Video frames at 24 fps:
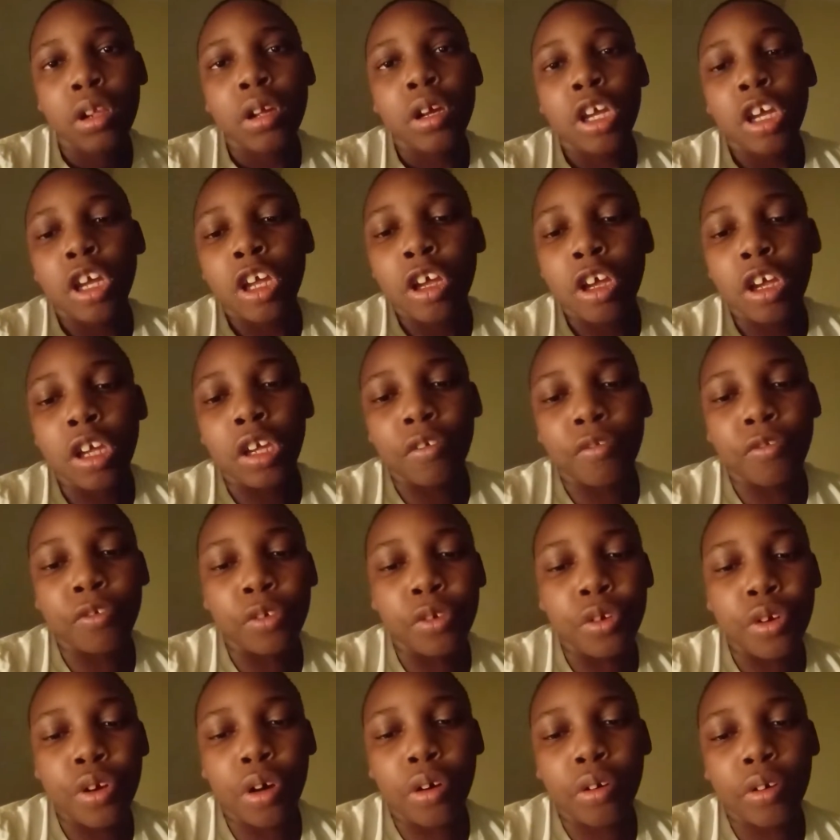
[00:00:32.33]
If you
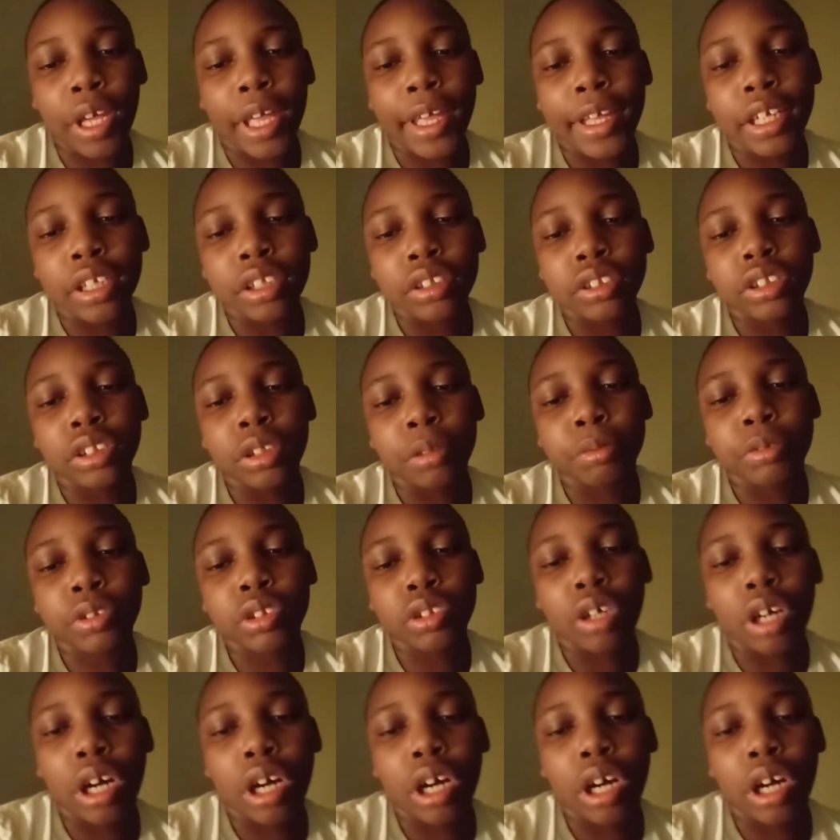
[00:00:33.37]
don't subscribe,